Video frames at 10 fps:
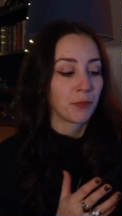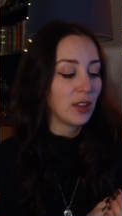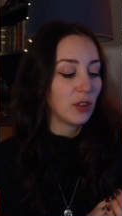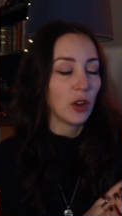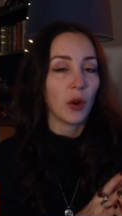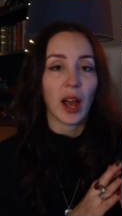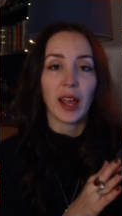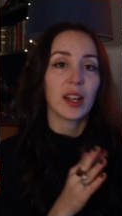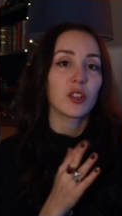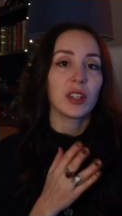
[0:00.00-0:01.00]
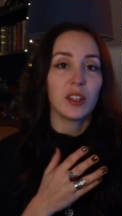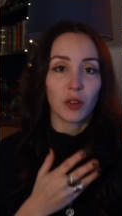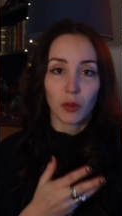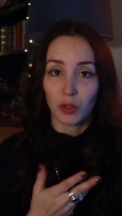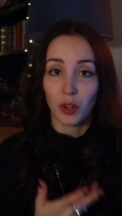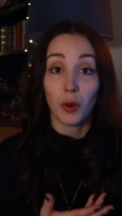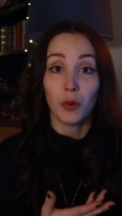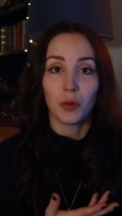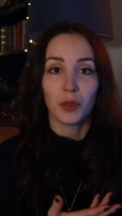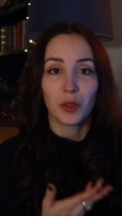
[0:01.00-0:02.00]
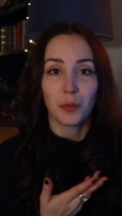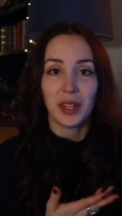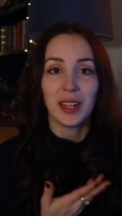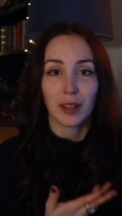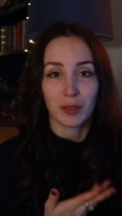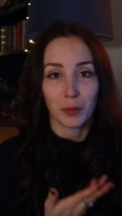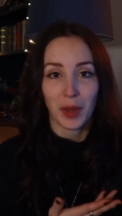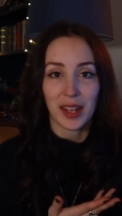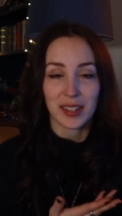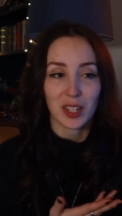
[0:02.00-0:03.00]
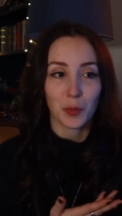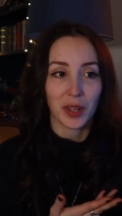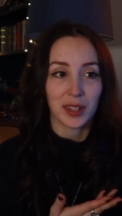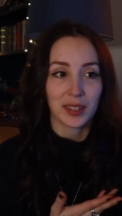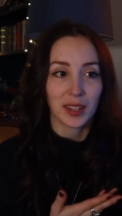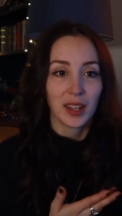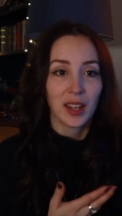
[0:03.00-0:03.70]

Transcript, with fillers: And you know, I actually don't know the meaning of the mask, but